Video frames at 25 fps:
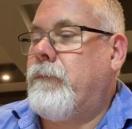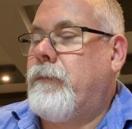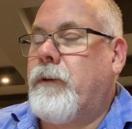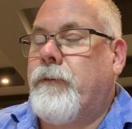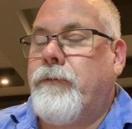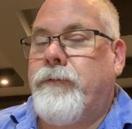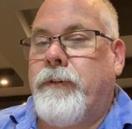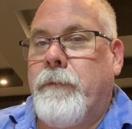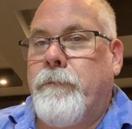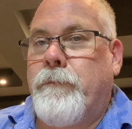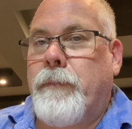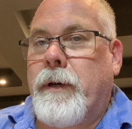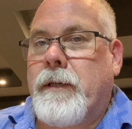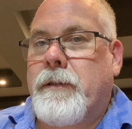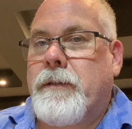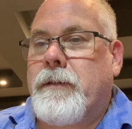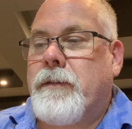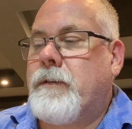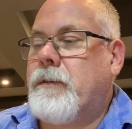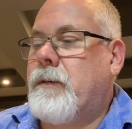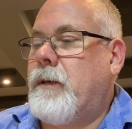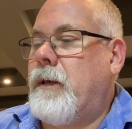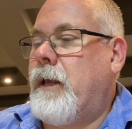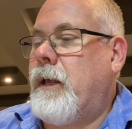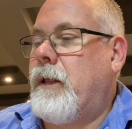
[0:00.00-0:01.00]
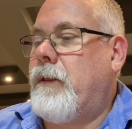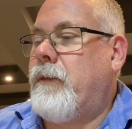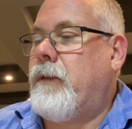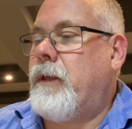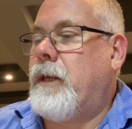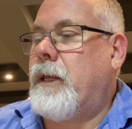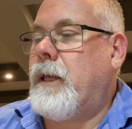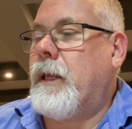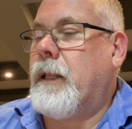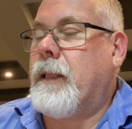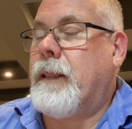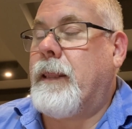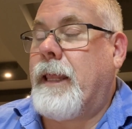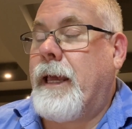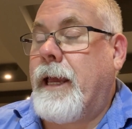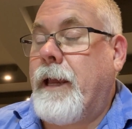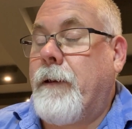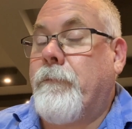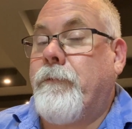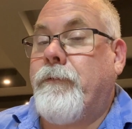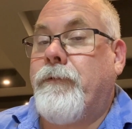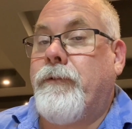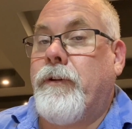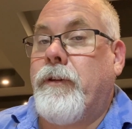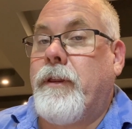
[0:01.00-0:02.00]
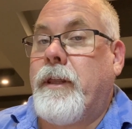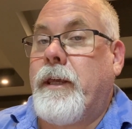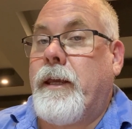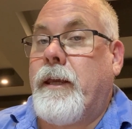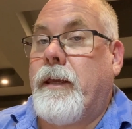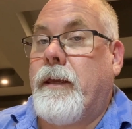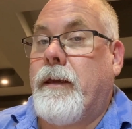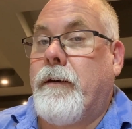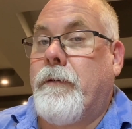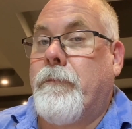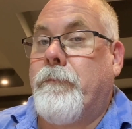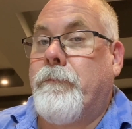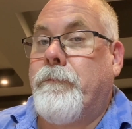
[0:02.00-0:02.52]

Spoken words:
flip bus and the lamp for the